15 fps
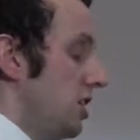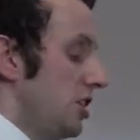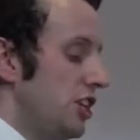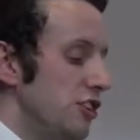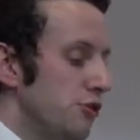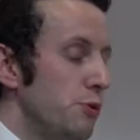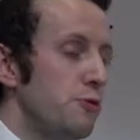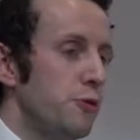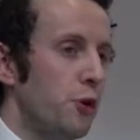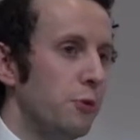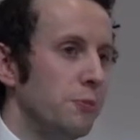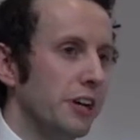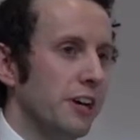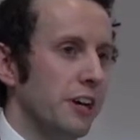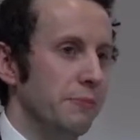Since we
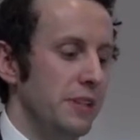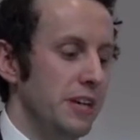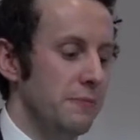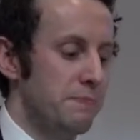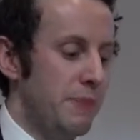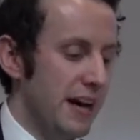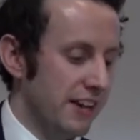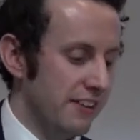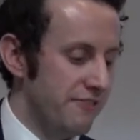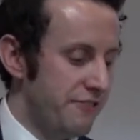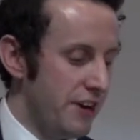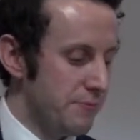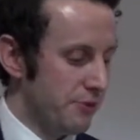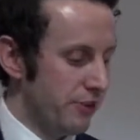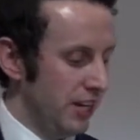formed the company back in
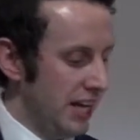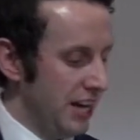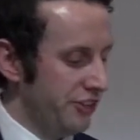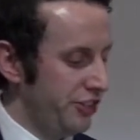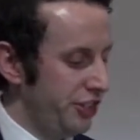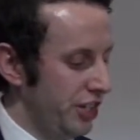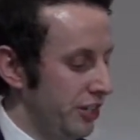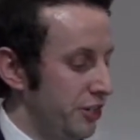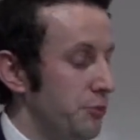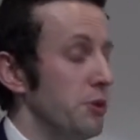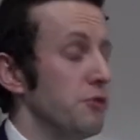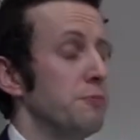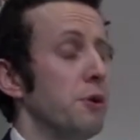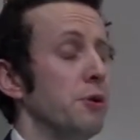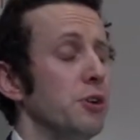February last year,
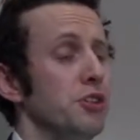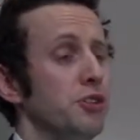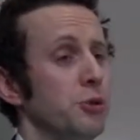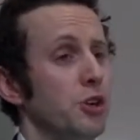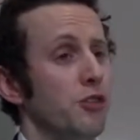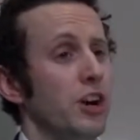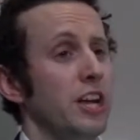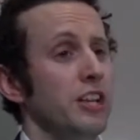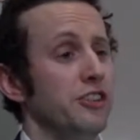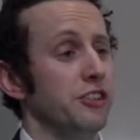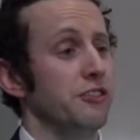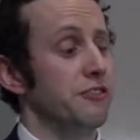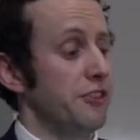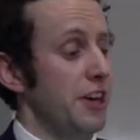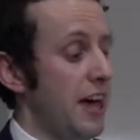we've spoken to a range
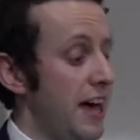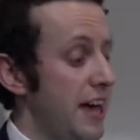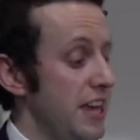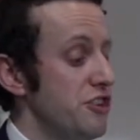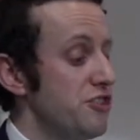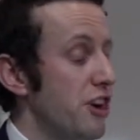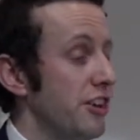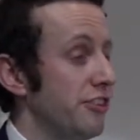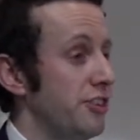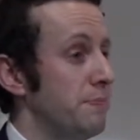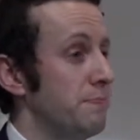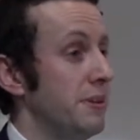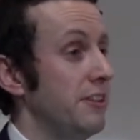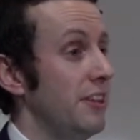of interested